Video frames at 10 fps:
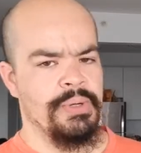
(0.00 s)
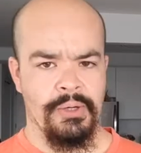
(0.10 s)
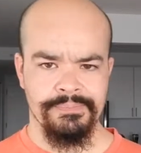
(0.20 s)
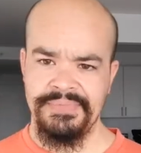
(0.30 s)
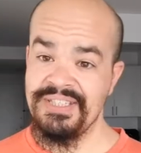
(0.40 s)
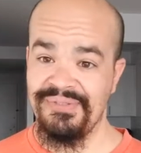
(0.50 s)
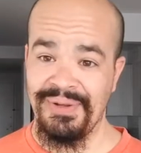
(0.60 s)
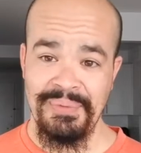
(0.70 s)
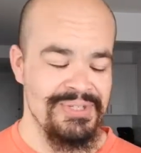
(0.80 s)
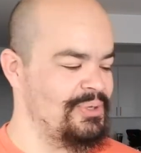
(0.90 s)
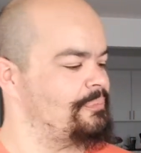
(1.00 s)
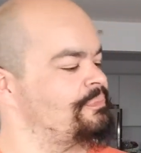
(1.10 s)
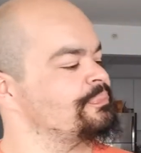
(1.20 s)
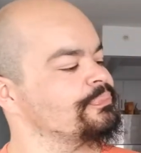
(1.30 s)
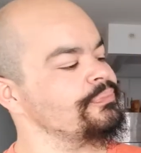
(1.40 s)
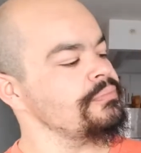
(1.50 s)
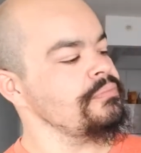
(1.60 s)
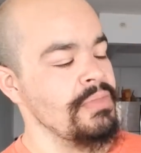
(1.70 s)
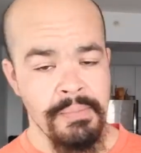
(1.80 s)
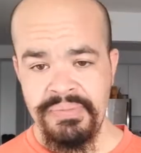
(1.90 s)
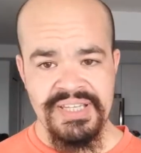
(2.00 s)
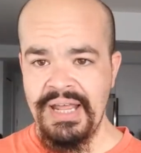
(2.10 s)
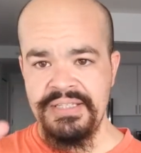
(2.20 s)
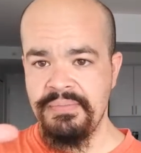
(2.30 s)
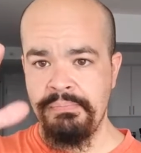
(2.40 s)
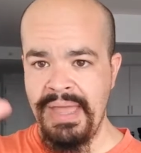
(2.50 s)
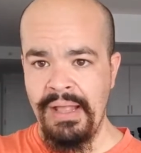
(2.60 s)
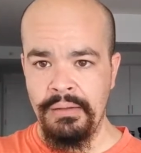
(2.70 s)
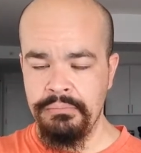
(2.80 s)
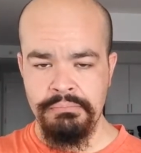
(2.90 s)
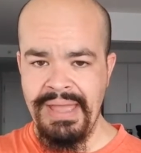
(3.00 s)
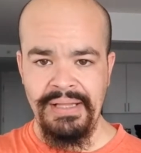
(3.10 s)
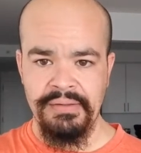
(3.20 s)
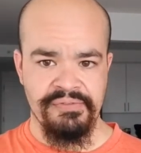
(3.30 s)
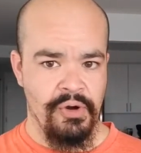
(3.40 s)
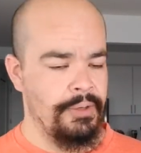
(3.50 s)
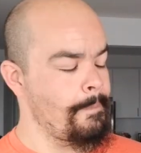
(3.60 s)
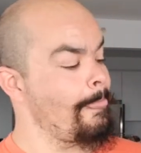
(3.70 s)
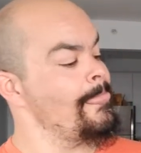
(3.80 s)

Here we go. This is a fun one too. Besides the mail-in fraud.